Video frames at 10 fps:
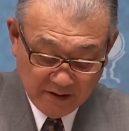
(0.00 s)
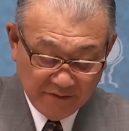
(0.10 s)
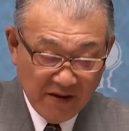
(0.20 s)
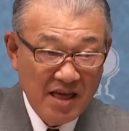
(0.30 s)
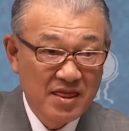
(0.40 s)

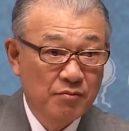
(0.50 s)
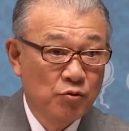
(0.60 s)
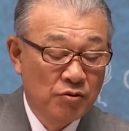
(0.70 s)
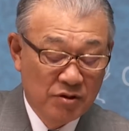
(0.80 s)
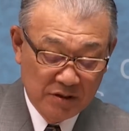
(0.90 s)

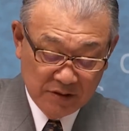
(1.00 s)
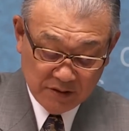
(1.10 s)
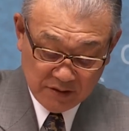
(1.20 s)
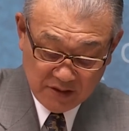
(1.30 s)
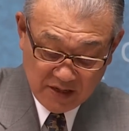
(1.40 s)
Furthermore,
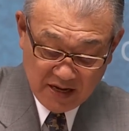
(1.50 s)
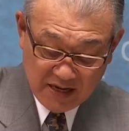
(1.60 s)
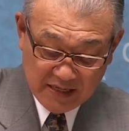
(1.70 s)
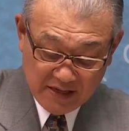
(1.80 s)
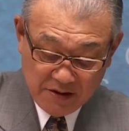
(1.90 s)

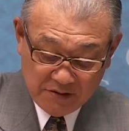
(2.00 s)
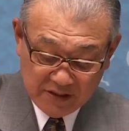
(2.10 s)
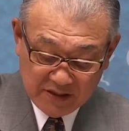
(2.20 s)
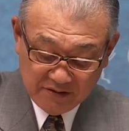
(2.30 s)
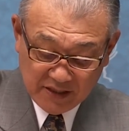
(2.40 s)
in
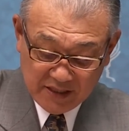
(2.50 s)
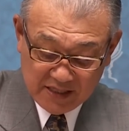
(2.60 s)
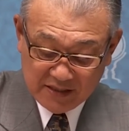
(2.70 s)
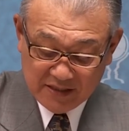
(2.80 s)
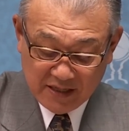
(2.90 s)
recent
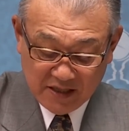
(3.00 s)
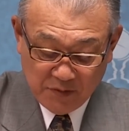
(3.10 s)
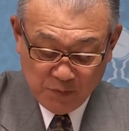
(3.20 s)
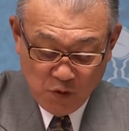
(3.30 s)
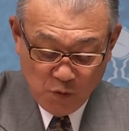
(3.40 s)
years, the
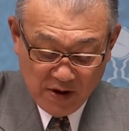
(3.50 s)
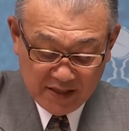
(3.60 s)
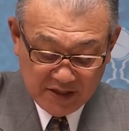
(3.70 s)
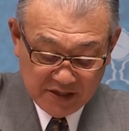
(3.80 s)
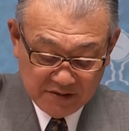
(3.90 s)
Nippon
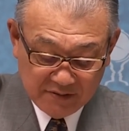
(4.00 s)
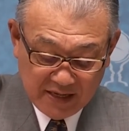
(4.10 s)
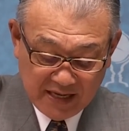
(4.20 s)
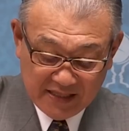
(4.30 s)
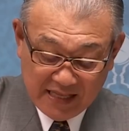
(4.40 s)
Foundation
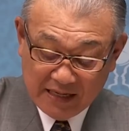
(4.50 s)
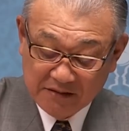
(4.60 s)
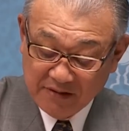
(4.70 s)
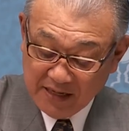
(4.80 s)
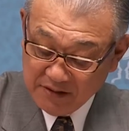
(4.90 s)
and the
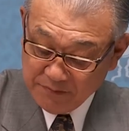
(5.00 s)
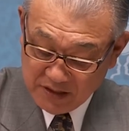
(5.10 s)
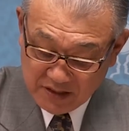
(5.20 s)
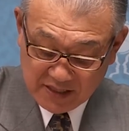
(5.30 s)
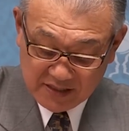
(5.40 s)
Great
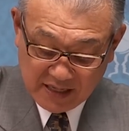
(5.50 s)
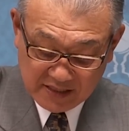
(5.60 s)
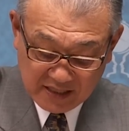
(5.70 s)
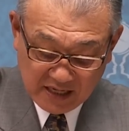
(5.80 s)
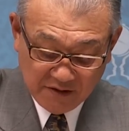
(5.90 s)
Britain
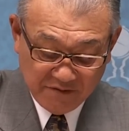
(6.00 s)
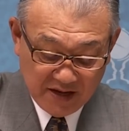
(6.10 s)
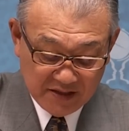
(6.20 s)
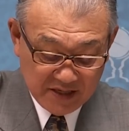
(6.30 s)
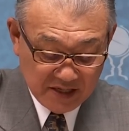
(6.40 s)
Sasakawa
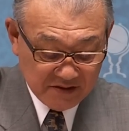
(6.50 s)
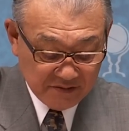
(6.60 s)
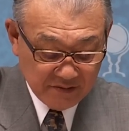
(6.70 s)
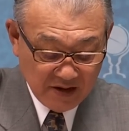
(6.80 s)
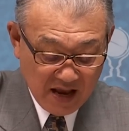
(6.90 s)

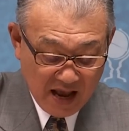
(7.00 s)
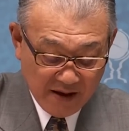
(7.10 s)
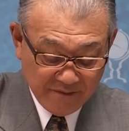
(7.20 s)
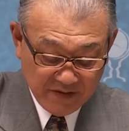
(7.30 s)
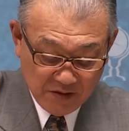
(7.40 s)
Foundation
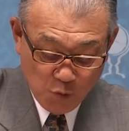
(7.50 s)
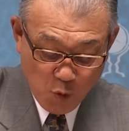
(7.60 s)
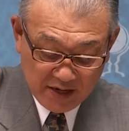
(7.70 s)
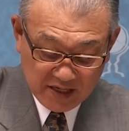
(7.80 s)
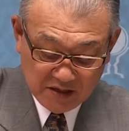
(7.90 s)
have been
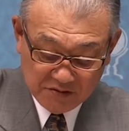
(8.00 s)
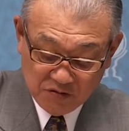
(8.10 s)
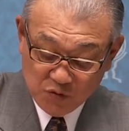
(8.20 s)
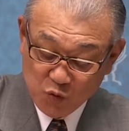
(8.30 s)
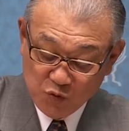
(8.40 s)
working
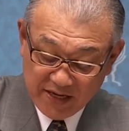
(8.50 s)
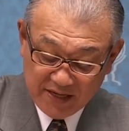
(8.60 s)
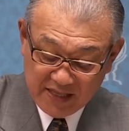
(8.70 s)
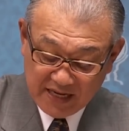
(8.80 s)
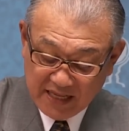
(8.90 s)
to
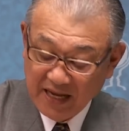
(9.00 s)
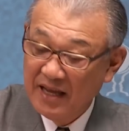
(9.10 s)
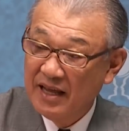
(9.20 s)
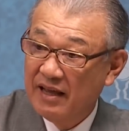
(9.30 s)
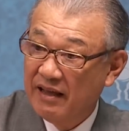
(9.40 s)
create an
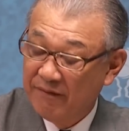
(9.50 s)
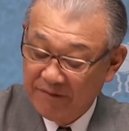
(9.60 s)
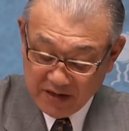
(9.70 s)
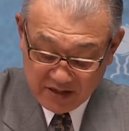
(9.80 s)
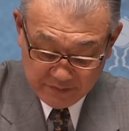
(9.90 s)

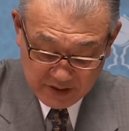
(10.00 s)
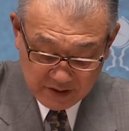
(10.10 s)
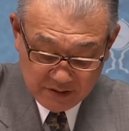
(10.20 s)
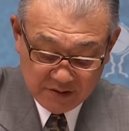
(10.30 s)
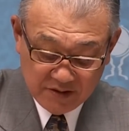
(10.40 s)

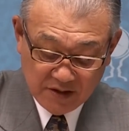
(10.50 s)
environment